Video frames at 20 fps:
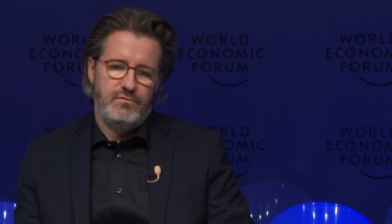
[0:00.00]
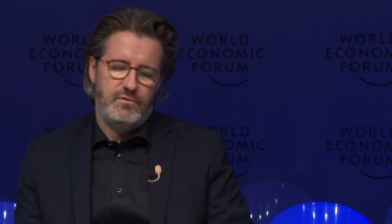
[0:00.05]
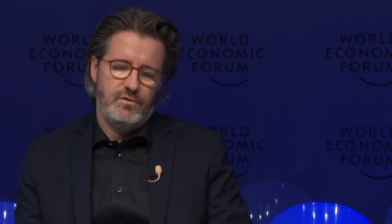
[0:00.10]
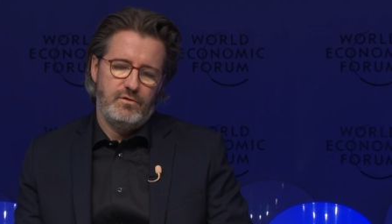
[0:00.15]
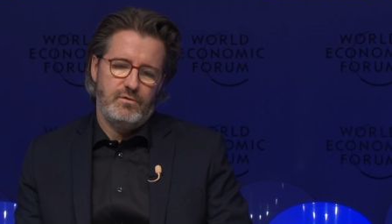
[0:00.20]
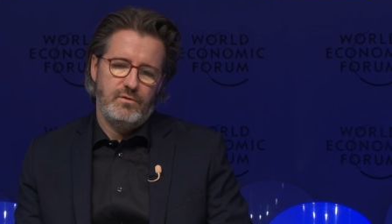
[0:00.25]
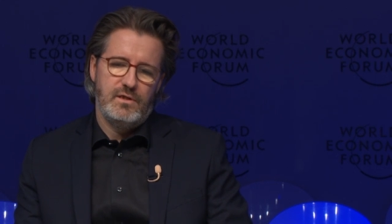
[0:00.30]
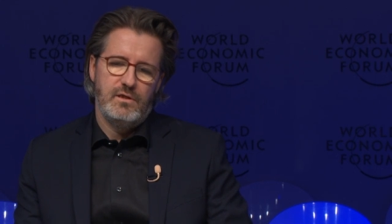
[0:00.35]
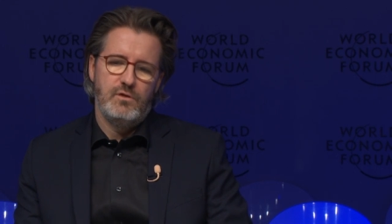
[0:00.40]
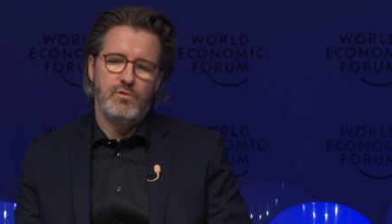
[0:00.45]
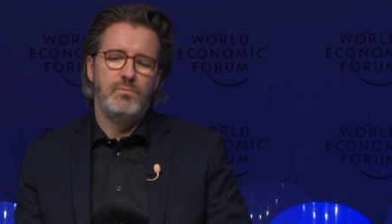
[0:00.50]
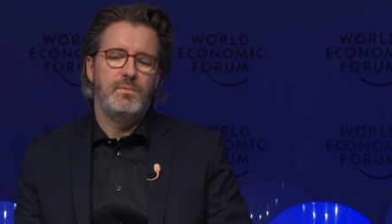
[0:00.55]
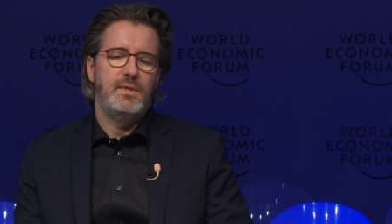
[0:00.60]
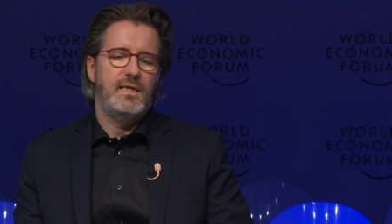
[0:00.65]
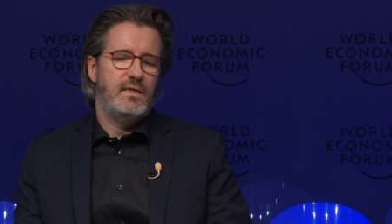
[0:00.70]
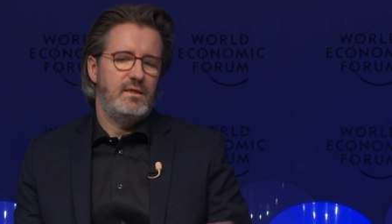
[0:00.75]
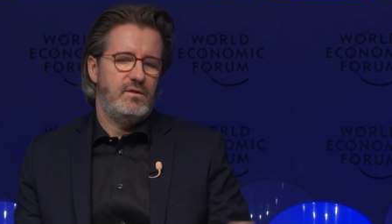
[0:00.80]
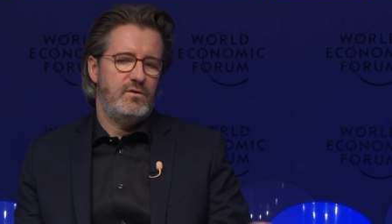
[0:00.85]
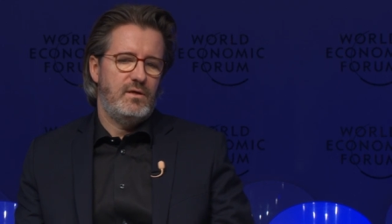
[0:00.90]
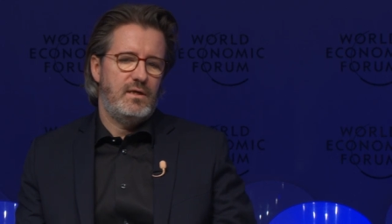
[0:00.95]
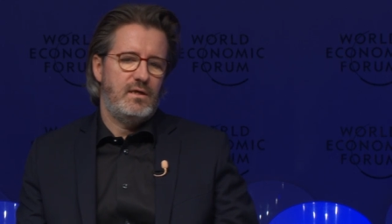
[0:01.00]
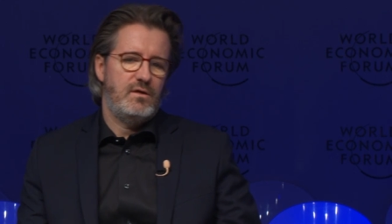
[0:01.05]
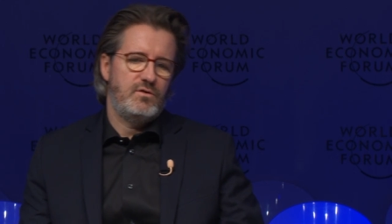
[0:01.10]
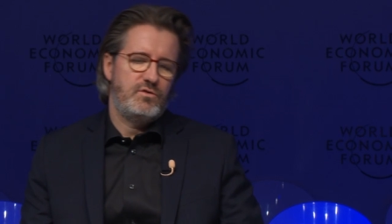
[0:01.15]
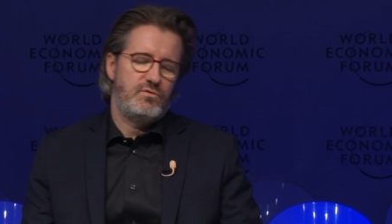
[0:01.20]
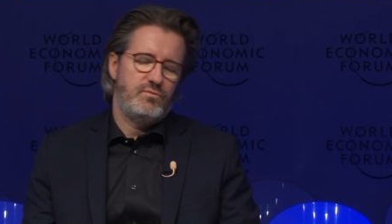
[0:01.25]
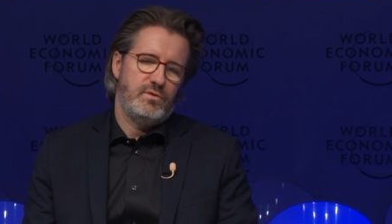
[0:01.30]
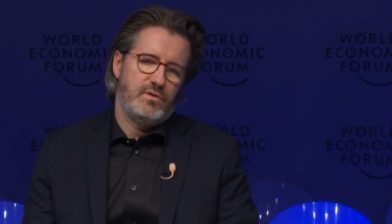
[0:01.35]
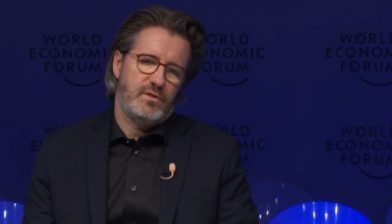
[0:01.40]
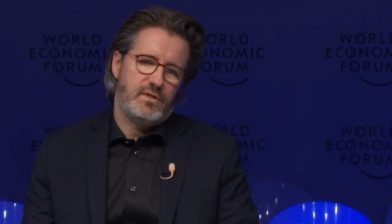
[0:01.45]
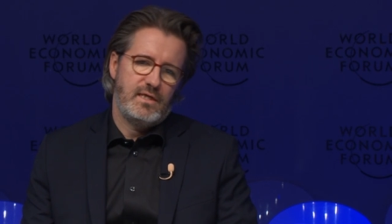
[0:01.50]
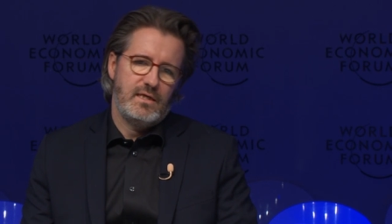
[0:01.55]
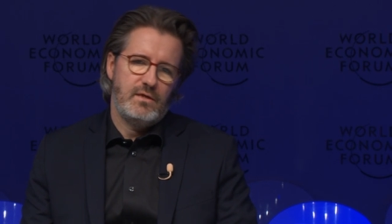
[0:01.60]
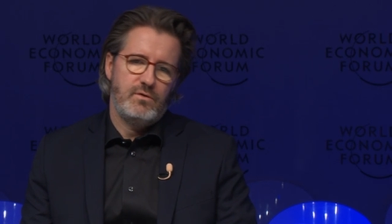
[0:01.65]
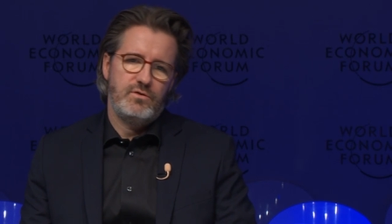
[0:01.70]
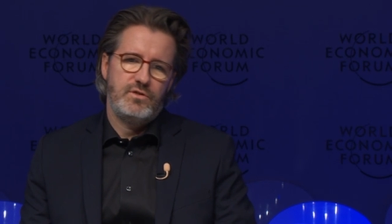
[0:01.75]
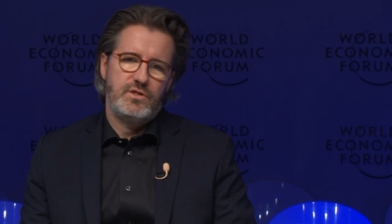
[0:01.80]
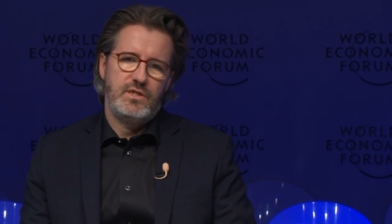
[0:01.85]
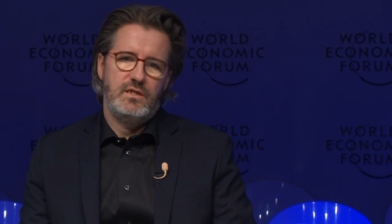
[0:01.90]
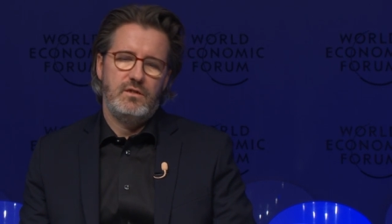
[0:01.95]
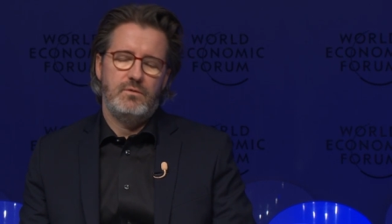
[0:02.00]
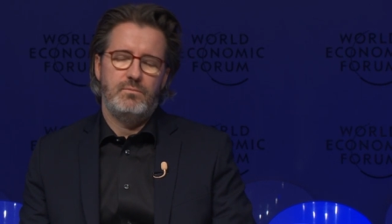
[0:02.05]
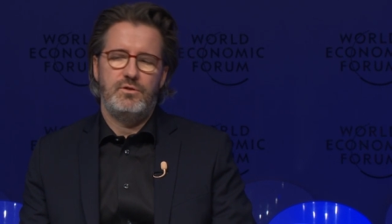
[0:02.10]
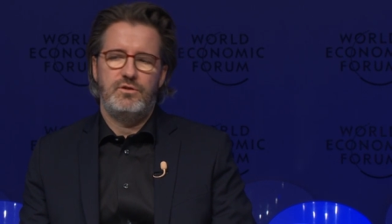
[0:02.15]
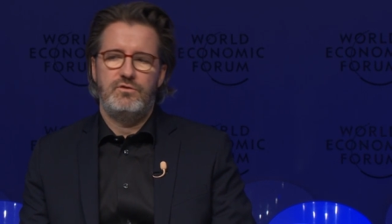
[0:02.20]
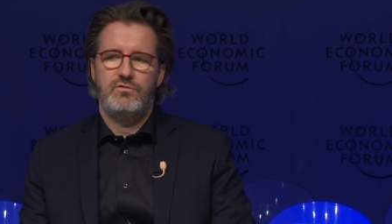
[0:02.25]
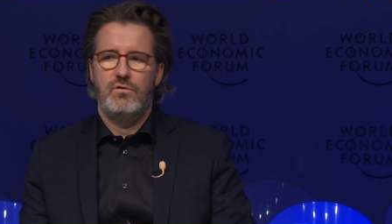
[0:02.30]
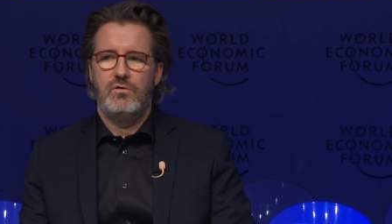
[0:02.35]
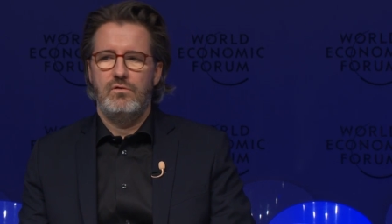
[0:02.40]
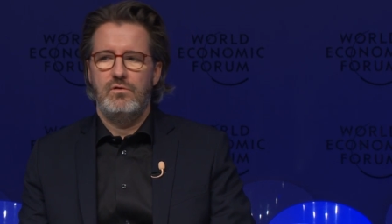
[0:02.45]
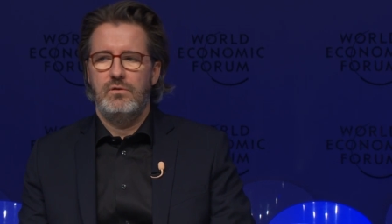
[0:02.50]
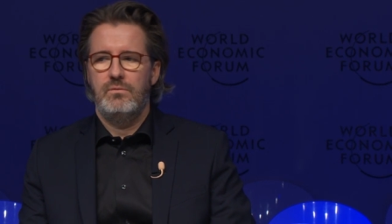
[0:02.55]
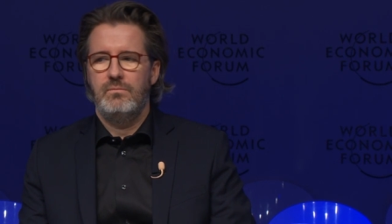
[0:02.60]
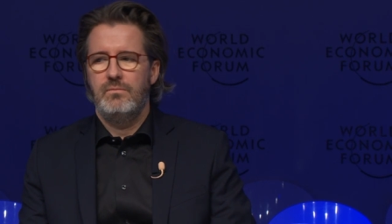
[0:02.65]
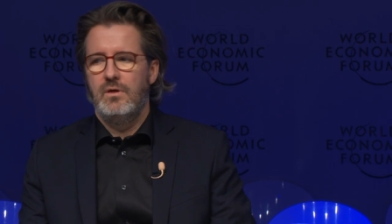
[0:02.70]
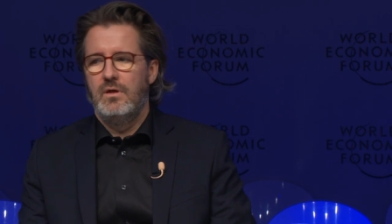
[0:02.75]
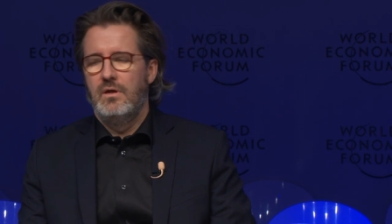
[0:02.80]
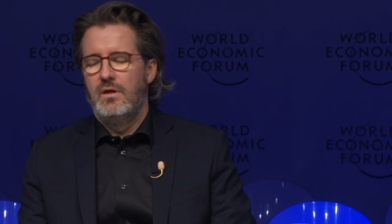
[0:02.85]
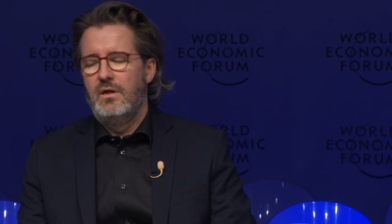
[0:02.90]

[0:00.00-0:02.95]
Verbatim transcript: you know, illuminate your house with kerosene or petroleum,